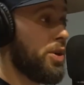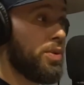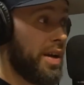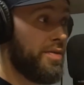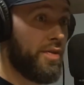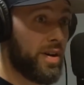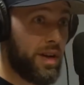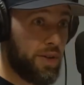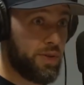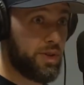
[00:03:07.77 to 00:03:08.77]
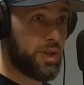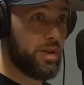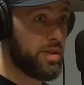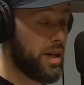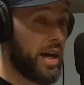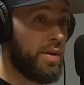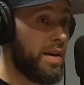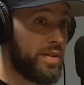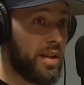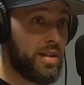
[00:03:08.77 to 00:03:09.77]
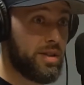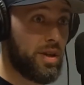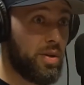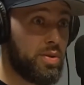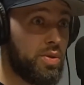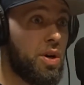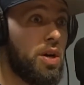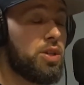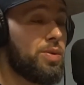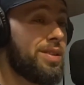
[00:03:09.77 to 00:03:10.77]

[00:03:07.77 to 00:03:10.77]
I don't have fucking health insurance. I don't have a dentist to go to.